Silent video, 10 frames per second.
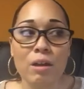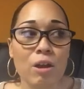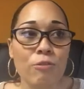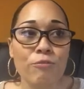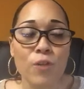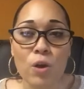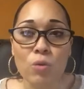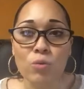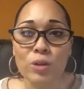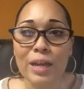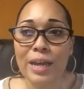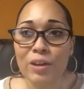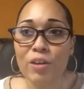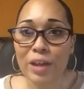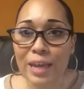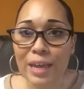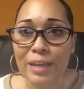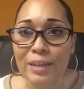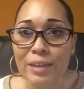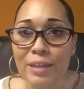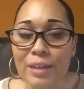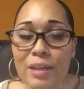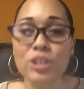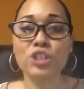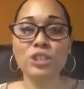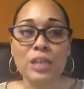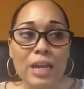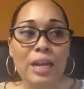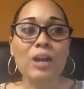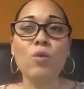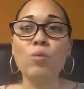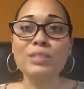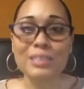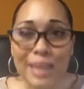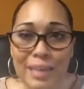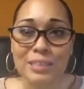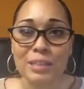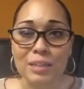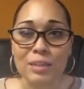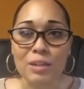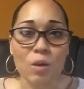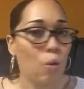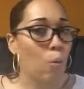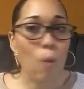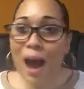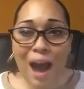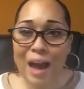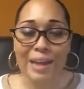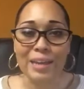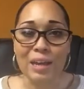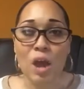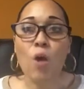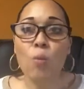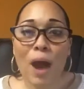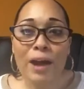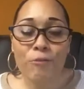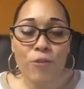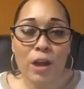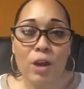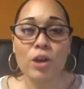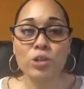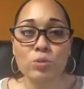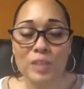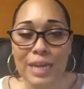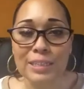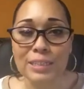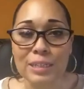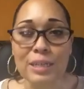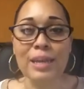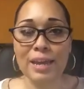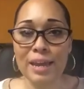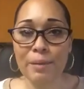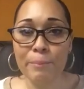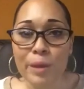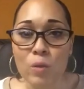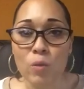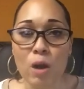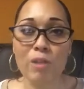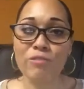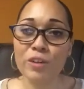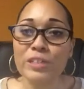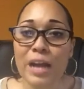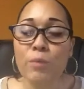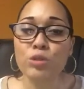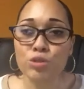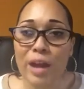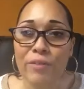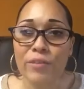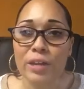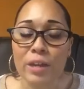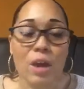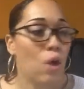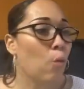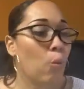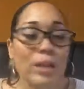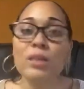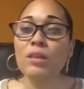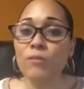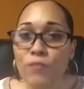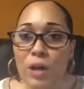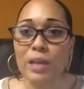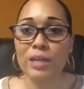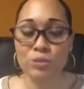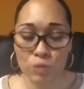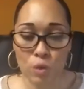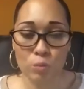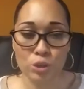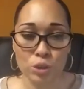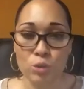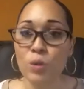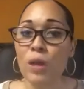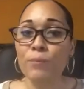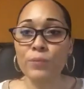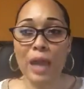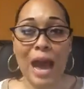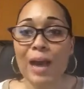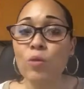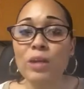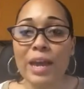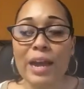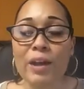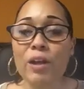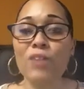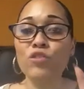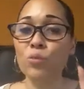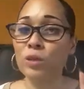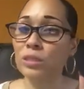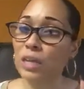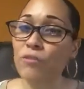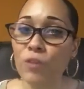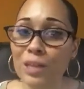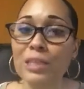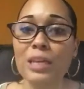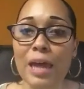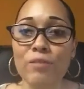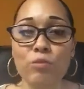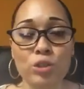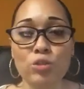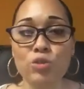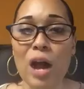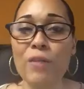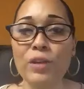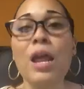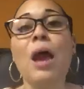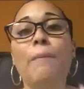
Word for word: her phone in her hand. She was texting. Why? Why the fuck are you texting in the middle of rush hour traffic? What the fuck is wrong with you? I don't care if you want to say fuck your life when you're driving,